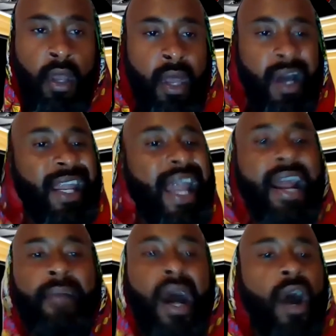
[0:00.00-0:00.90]
a lot
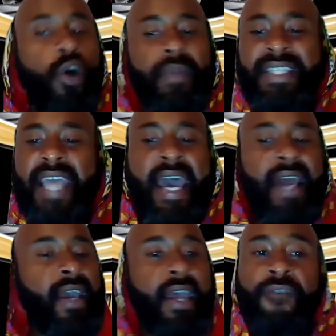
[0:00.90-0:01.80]
of my homies dead
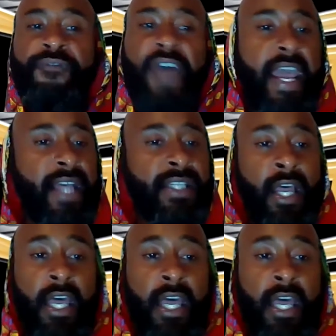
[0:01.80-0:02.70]
in the feds.
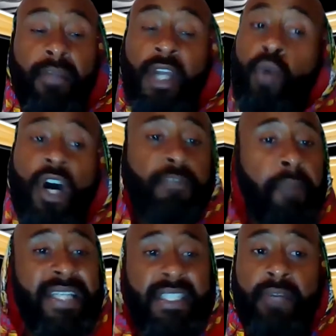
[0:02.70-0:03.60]
And them little ones
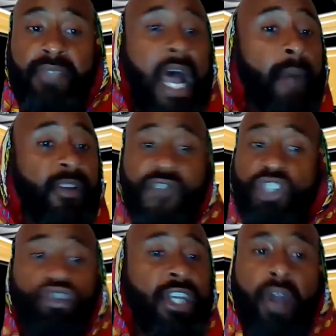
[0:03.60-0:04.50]
busting them choppers for
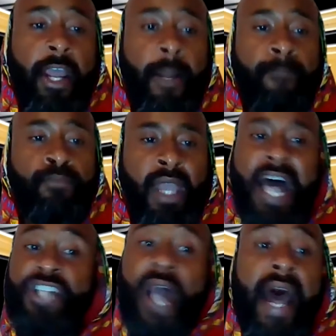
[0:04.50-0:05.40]
street cred. I
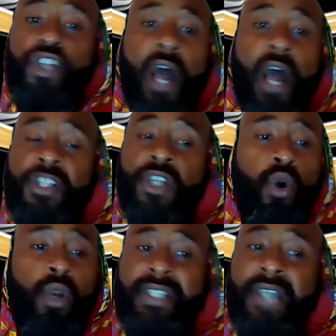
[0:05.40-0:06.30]
tried to drop a
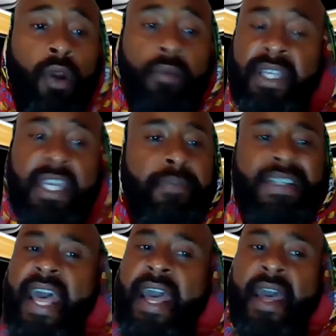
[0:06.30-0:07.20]
jewel and told him to keep his
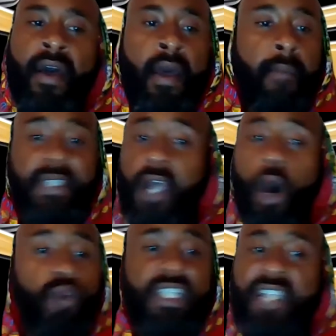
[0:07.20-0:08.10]
head. But the
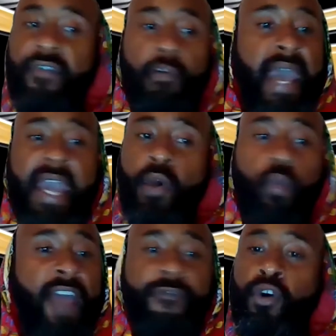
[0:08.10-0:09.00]
OGs never made a
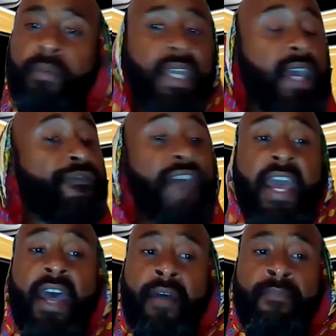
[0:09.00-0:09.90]
way for him to get
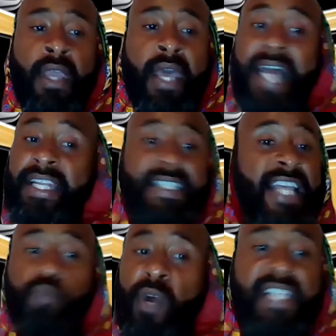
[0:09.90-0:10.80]
fed. At least
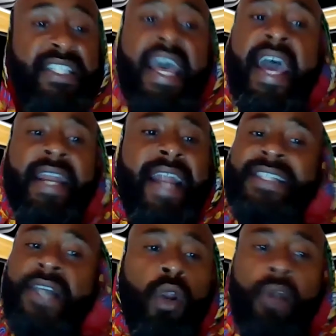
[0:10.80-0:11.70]
that's what he said. And I
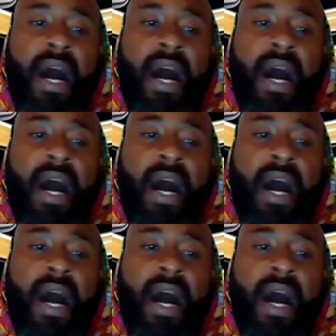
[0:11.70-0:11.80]
told him I